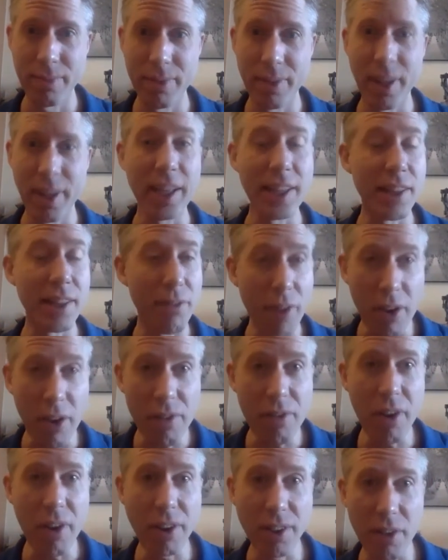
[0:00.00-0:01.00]
It's very,
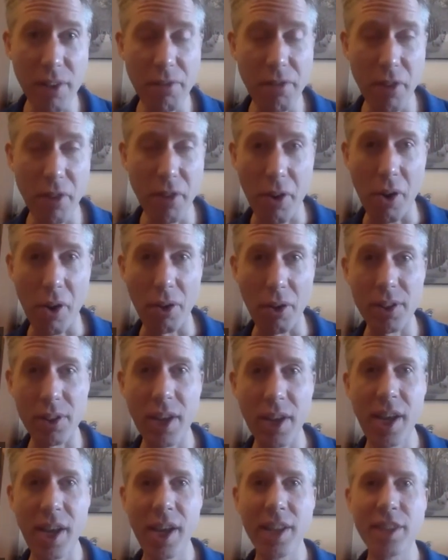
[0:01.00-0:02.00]
very difficult.
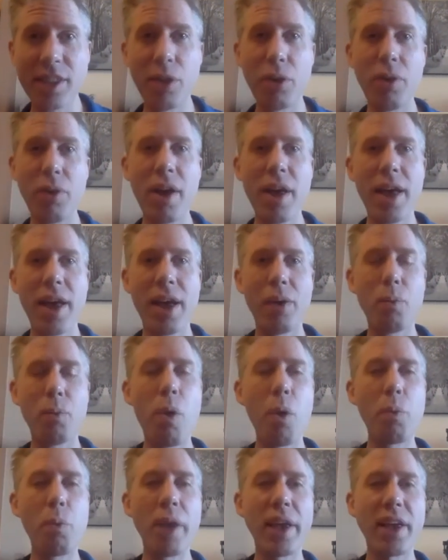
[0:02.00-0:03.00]
So
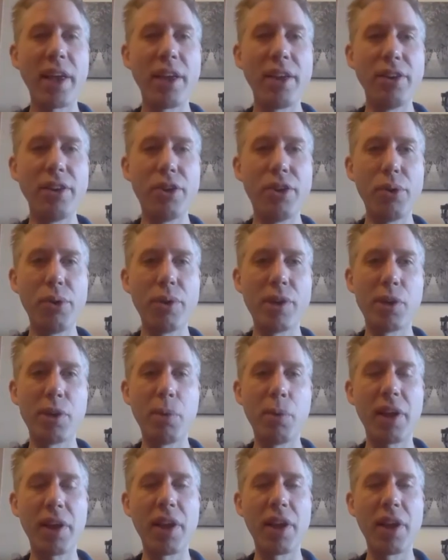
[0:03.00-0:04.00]
what we can do is
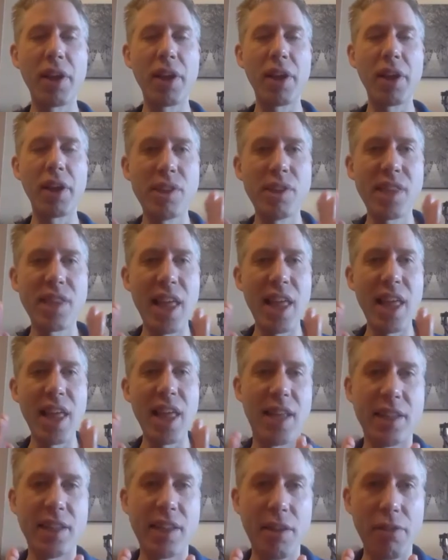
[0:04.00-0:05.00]
we can use that
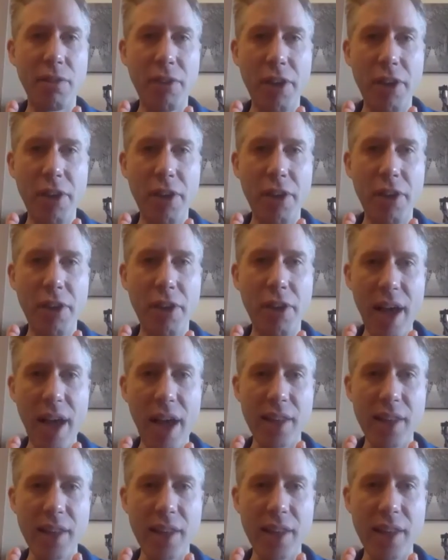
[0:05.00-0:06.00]
sense of
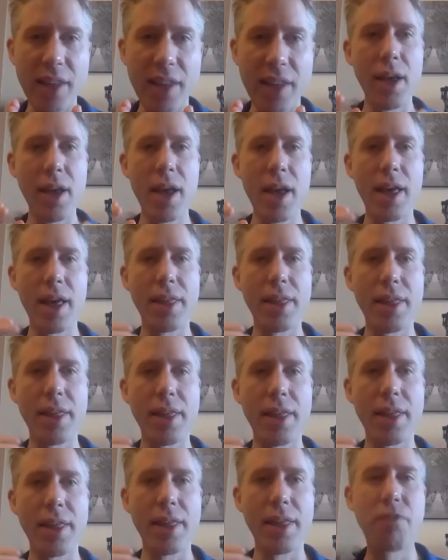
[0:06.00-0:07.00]
curiosity,
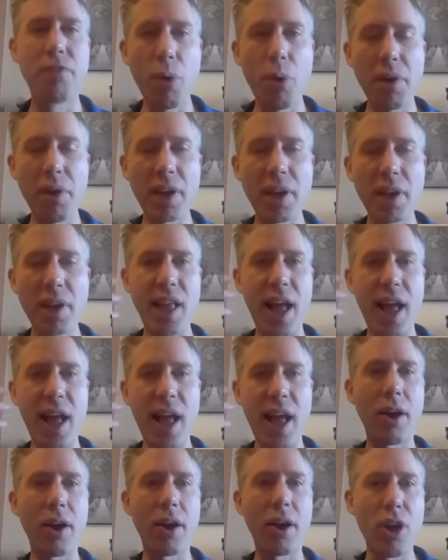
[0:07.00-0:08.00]
that focus
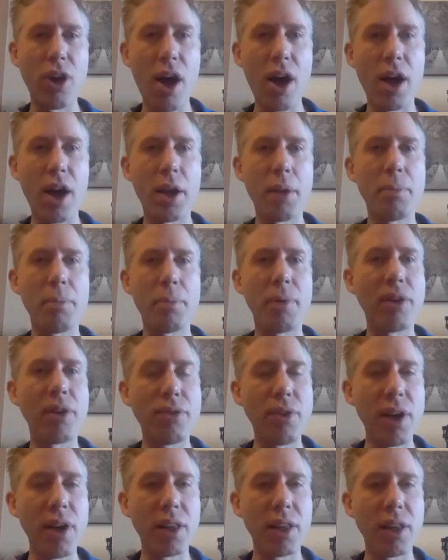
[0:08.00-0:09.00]
on autonomy, and
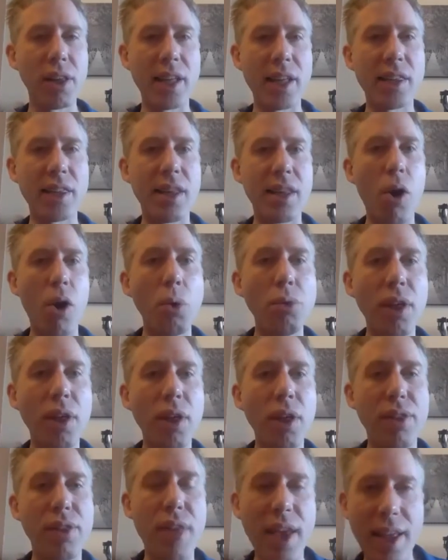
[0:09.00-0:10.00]
realizing that
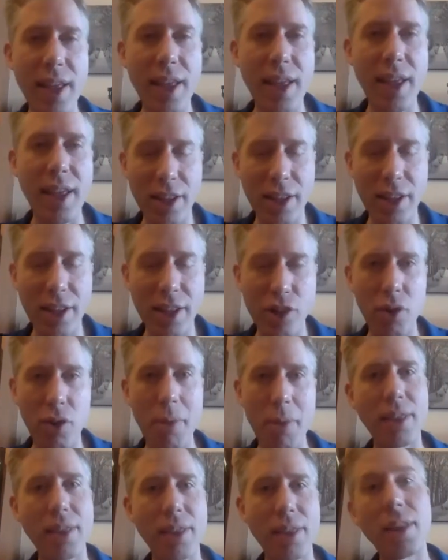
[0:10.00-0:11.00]
only they can actually
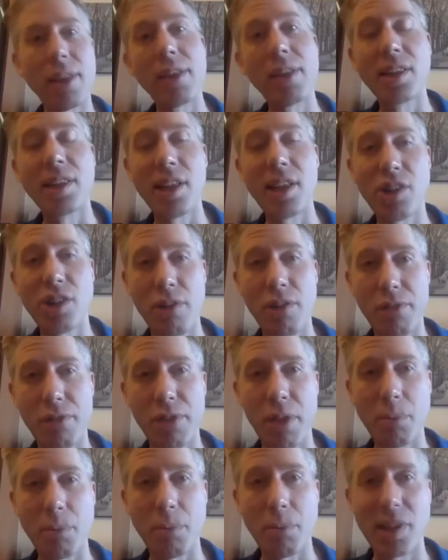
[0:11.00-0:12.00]
make the decision for
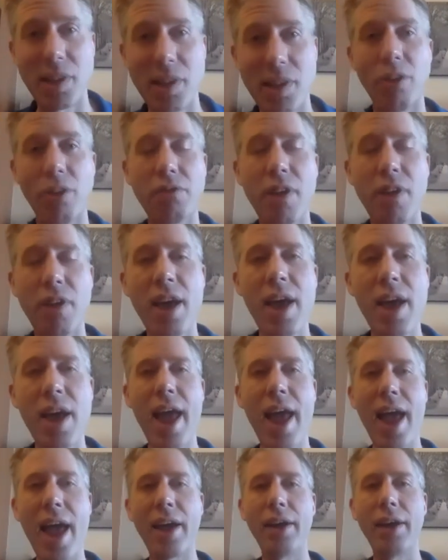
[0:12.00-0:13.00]
themselves.
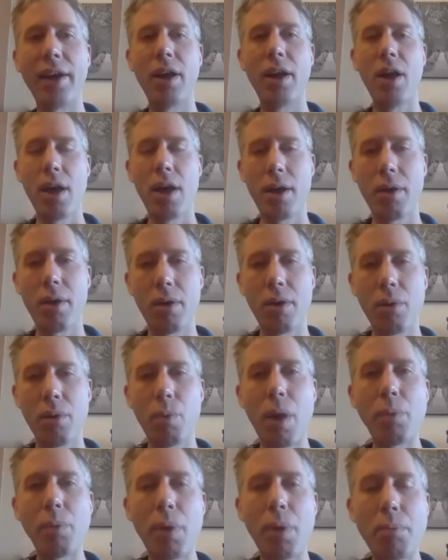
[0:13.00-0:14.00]
And
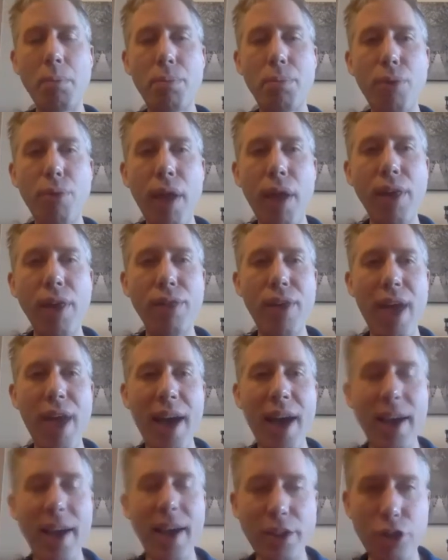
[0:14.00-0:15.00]
when we bring that
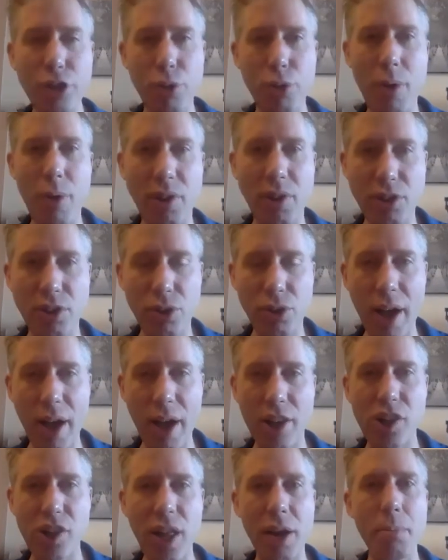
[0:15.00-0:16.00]
into our
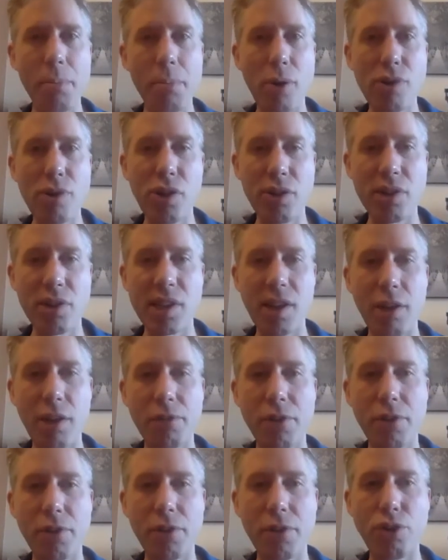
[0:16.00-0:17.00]
interaction, that emotional
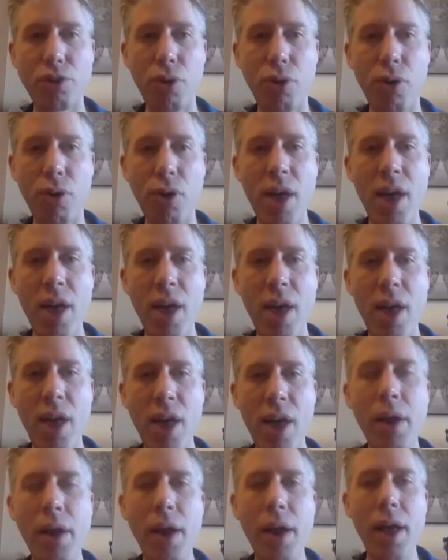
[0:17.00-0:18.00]
self-control,
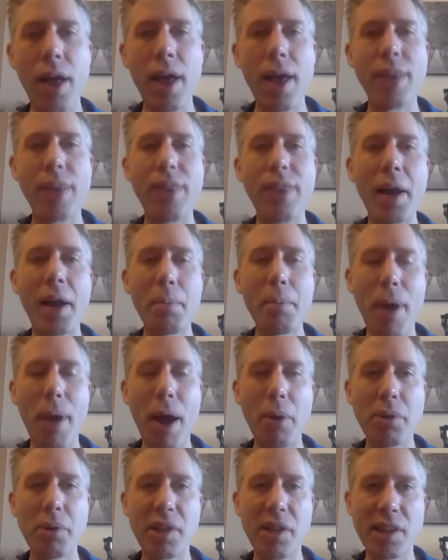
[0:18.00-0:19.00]
then that
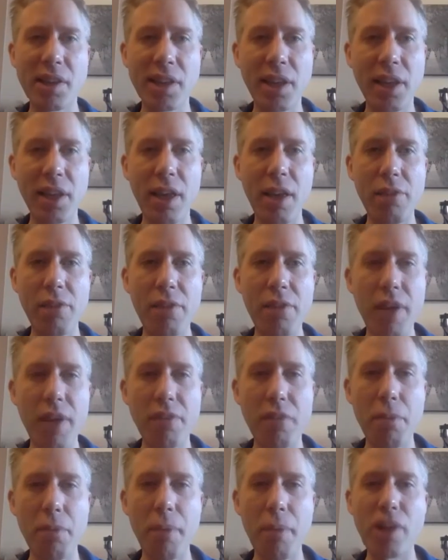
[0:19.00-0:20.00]
empowers us to give
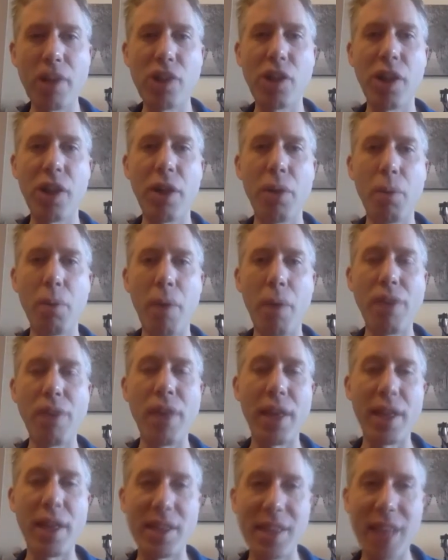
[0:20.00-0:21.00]
information in a way
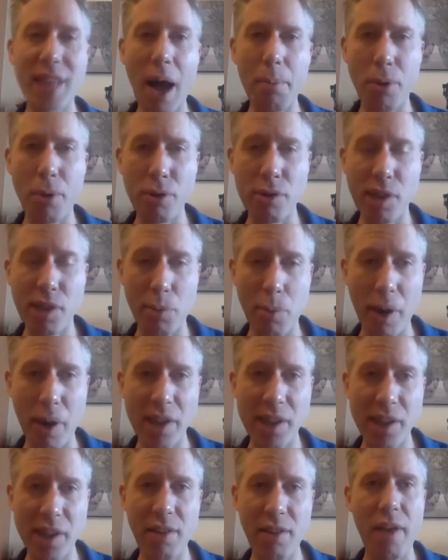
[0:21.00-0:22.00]
that is not
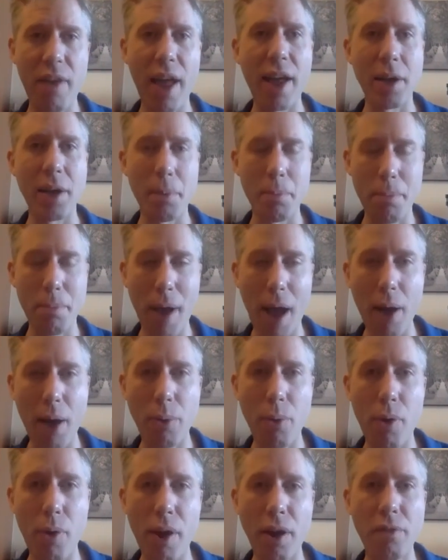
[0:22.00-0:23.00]
persuasive and
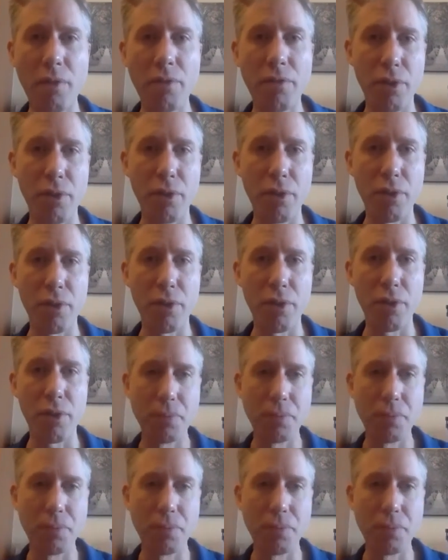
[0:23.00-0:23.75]
empowering for them.